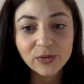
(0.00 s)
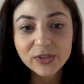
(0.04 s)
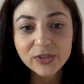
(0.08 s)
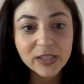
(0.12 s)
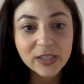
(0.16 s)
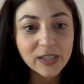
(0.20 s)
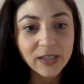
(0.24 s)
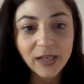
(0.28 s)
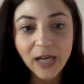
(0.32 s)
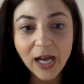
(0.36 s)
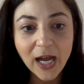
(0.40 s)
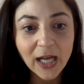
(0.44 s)

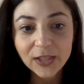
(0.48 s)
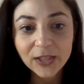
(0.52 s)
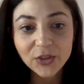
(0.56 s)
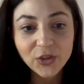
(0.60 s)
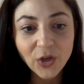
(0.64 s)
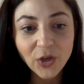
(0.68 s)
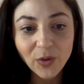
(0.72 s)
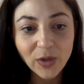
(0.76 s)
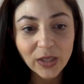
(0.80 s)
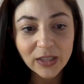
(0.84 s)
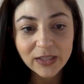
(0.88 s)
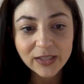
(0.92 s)
had no
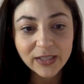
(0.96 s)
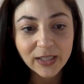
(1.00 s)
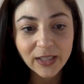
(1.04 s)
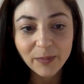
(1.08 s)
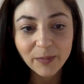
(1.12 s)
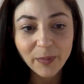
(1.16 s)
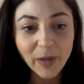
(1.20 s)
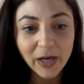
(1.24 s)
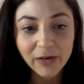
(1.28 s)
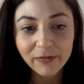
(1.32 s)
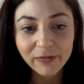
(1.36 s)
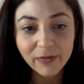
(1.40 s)
idea,
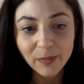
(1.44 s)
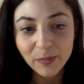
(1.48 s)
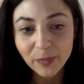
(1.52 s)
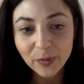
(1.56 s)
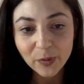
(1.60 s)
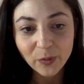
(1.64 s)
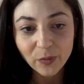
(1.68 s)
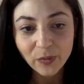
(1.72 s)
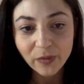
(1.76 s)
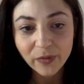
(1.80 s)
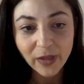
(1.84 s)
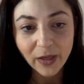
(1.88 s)
apart from
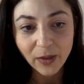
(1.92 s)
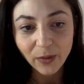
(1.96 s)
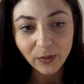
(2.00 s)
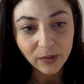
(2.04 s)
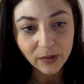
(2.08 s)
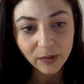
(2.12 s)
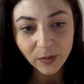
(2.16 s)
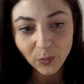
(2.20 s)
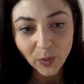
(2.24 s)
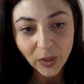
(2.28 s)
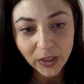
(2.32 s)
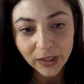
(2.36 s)
that
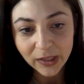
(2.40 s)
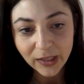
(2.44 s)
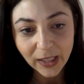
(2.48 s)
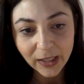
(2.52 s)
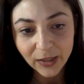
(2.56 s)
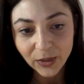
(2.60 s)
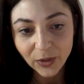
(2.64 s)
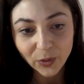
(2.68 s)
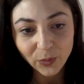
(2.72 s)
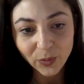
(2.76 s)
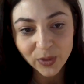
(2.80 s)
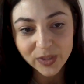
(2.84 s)
one lady who
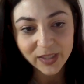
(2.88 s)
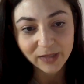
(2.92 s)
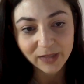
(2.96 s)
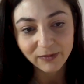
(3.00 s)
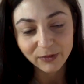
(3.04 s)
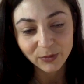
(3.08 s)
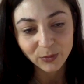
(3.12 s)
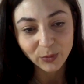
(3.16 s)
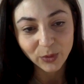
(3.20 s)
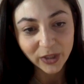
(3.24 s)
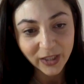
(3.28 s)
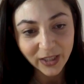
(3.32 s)
wasn't even
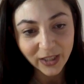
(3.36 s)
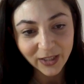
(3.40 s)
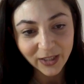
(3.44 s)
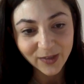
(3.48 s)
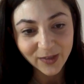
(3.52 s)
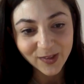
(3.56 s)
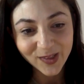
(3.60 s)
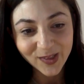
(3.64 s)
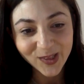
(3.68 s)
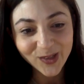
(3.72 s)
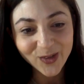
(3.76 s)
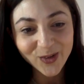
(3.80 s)
working
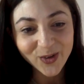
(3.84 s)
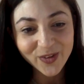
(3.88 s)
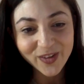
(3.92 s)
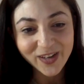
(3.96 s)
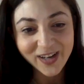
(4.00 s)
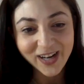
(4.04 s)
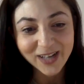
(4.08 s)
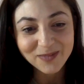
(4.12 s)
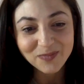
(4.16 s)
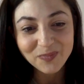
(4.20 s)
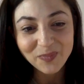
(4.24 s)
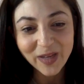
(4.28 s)
anymore that I'd
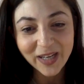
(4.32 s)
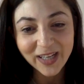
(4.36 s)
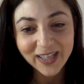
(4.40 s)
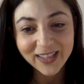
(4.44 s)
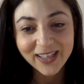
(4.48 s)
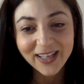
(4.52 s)
met.